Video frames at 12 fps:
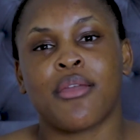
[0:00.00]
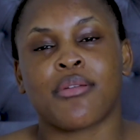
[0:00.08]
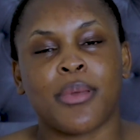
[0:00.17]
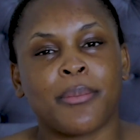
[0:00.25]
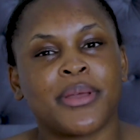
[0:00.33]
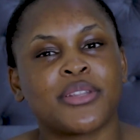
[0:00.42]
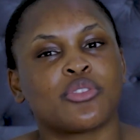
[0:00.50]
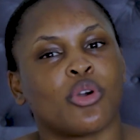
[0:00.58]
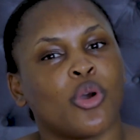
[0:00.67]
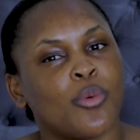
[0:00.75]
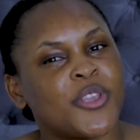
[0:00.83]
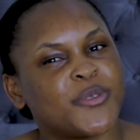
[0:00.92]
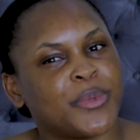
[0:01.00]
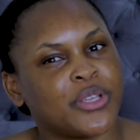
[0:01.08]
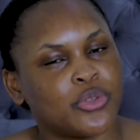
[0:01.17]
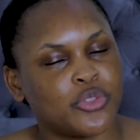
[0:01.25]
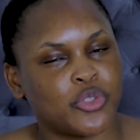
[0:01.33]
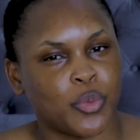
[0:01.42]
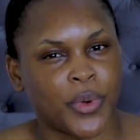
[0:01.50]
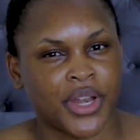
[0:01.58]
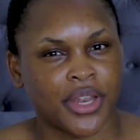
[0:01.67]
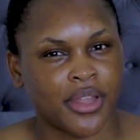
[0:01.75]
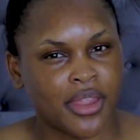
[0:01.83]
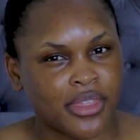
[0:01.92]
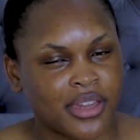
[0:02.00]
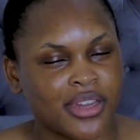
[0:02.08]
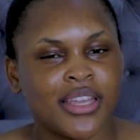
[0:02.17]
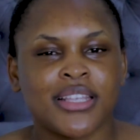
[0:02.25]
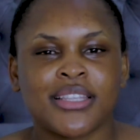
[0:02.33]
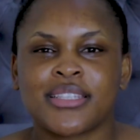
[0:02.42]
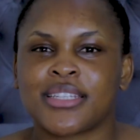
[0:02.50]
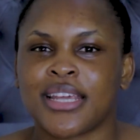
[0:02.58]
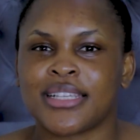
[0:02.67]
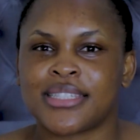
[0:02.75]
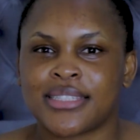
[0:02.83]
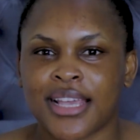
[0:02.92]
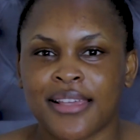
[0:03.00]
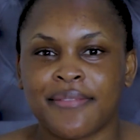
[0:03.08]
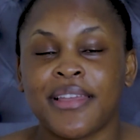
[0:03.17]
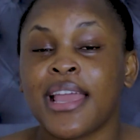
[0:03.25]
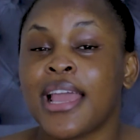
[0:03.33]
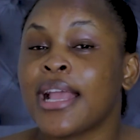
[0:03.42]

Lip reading: Remember to always be good to one another. Stay safe.